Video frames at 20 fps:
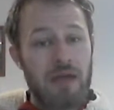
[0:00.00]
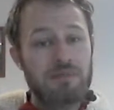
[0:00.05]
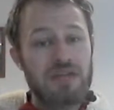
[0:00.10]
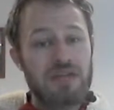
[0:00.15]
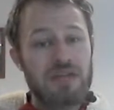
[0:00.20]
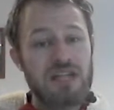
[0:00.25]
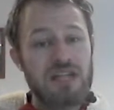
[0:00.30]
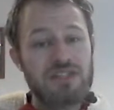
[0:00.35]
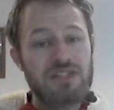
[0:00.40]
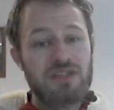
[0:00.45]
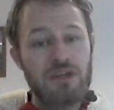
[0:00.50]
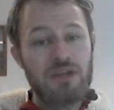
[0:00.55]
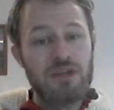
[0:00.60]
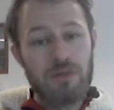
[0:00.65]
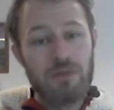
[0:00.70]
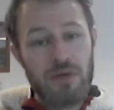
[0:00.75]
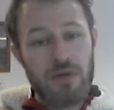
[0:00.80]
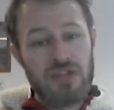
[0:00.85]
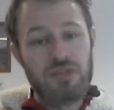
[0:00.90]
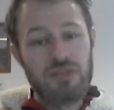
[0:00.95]
That's a
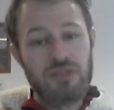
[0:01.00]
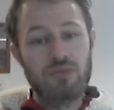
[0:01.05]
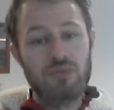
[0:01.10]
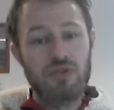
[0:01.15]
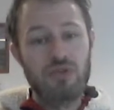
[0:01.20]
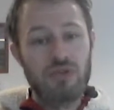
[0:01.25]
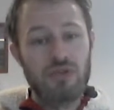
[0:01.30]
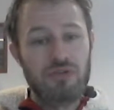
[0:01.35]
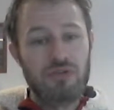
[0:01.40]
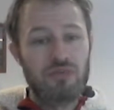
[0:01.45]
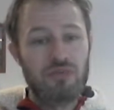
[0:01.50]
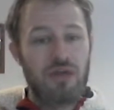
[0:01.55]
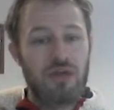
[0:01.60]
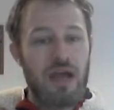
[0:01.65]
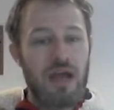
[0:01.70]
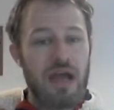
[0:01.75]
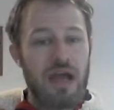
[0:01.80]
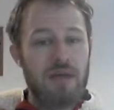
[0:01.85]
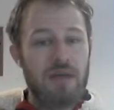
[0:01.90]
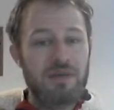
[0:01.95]
2-person one,
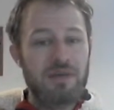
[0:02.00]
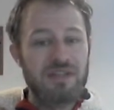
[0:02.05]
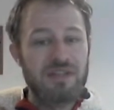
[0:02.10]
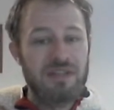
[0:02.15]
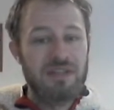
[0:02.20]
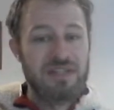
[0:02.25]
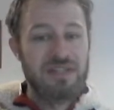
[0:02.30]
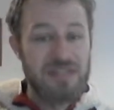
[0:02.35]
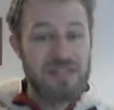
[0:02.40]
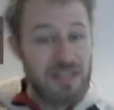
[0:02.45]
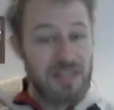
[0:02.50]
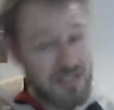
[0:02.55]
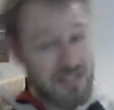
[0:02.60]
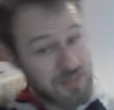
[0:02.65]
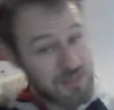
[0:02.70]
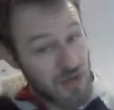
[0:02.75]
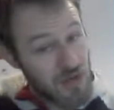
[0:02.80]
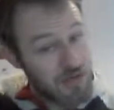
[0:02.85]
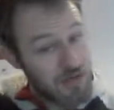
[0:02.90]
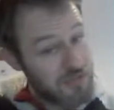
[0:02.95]
and this is in a
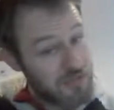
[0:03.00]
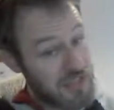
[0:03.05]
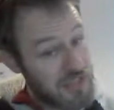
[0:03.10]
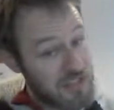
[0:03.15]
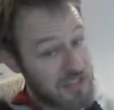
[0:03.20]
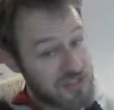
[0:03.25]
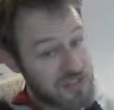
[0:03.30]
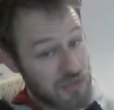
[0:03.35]
small field,